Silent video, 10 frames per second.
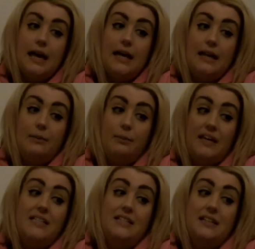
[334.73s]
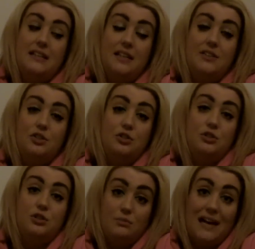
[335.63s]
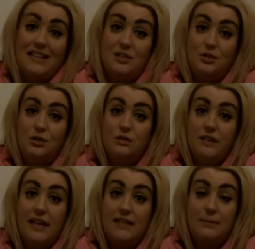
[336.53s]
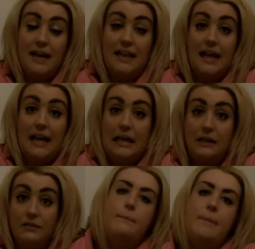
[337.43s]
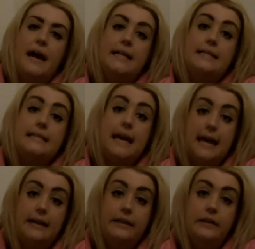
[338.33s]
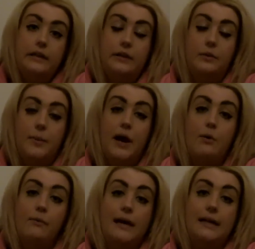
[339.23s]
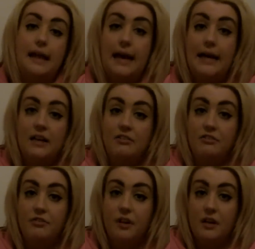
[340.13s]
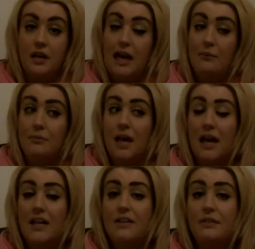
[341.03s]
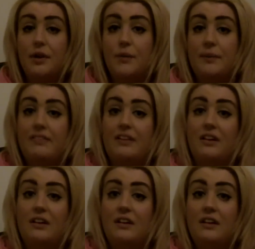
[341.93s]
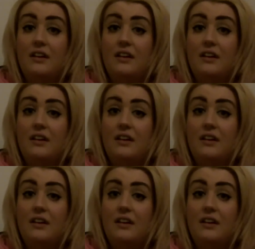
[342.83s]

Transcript: And it basically is just my story. It's my life. By telling you about my life, I'm kind of hoping that